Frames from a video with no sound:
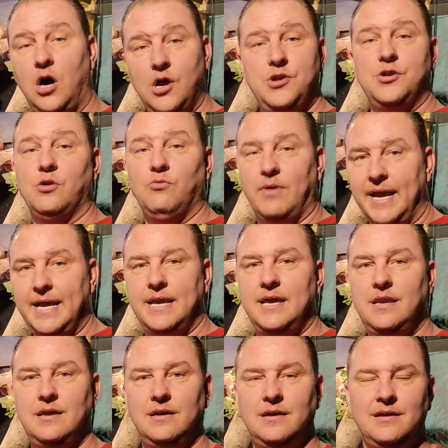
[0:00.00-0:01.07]

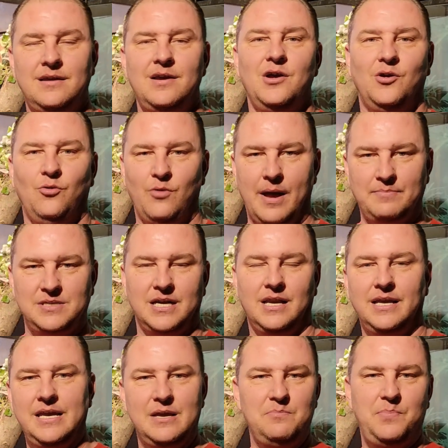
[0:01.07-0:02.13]
underrated
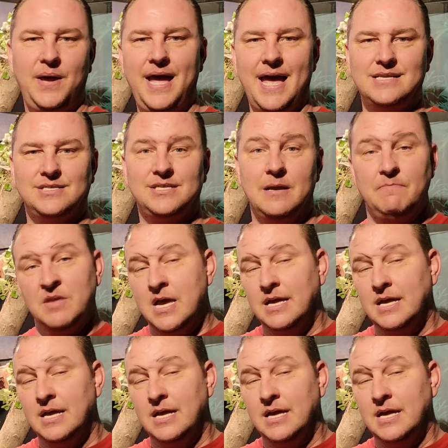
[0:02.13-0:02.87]
reptilian pets.